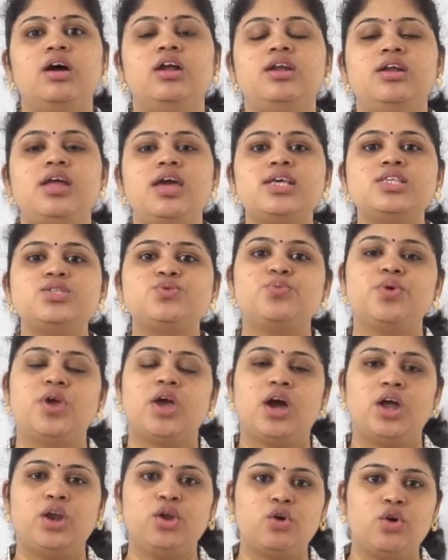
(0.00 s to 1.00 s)
Next, we
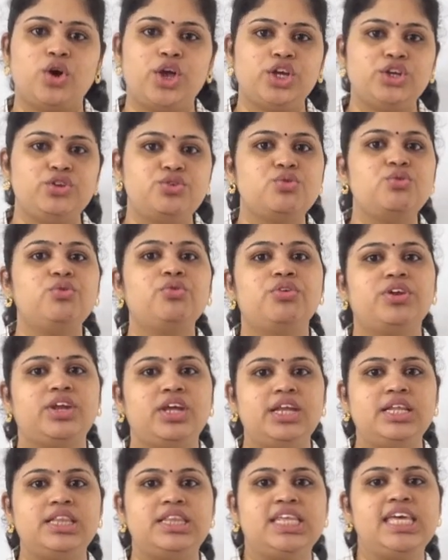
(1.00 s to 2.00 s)
are going to
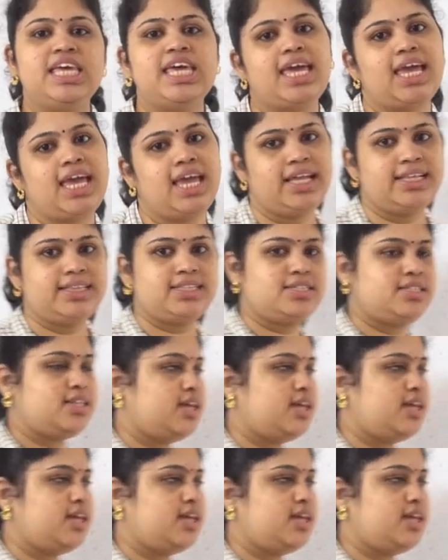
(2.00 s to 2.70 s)
read the eighth